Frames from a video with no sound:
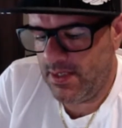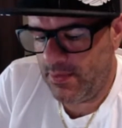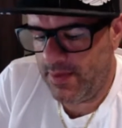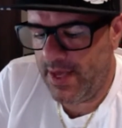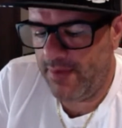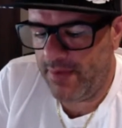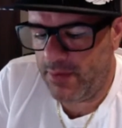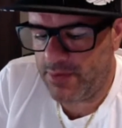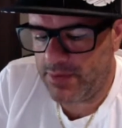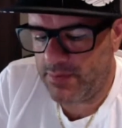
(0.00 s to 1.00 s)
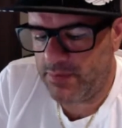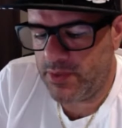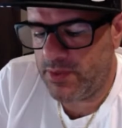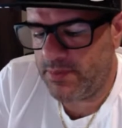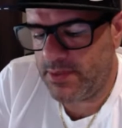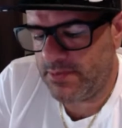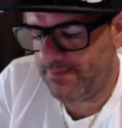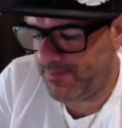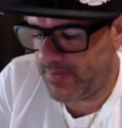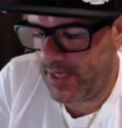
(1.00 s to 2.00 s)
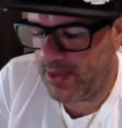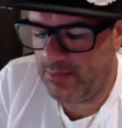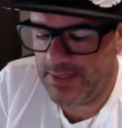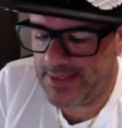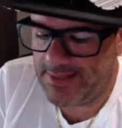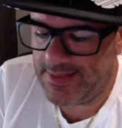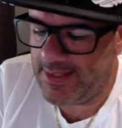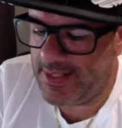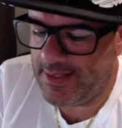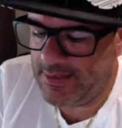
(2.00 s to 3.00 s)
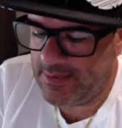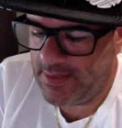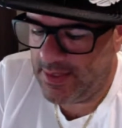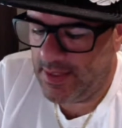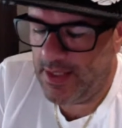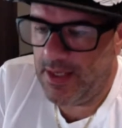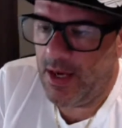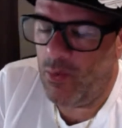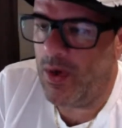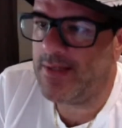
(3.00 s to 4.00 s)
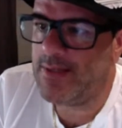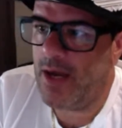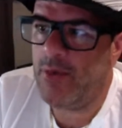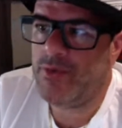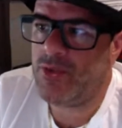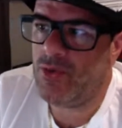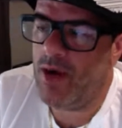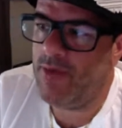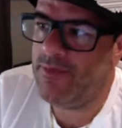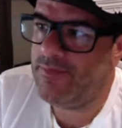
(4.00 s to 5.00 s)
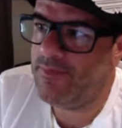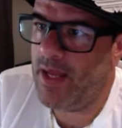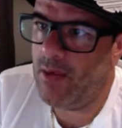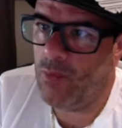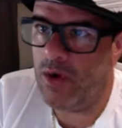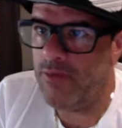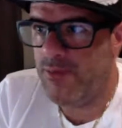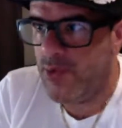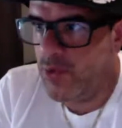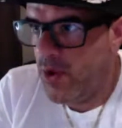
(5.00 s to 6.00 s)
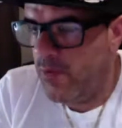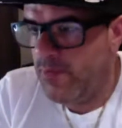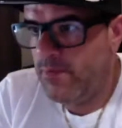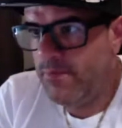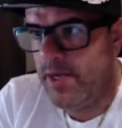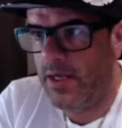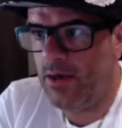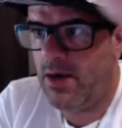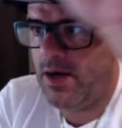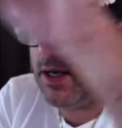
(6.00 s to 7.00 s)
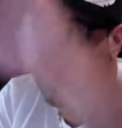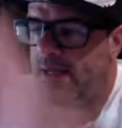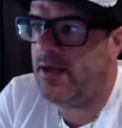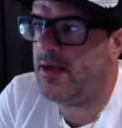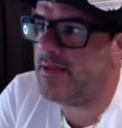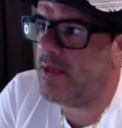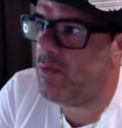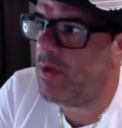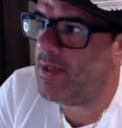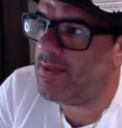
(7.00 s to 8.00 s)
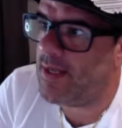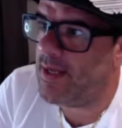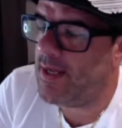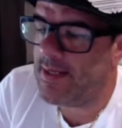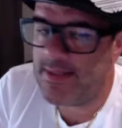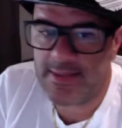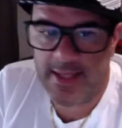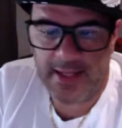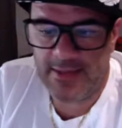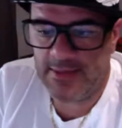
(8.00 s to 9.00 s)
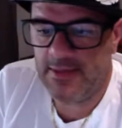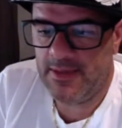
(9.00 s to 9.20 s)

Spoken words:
Like we have owls in Bermuda, but I don't really see any. Once I was driving and one flew over my car, like, and I was like, "What the hell is that?"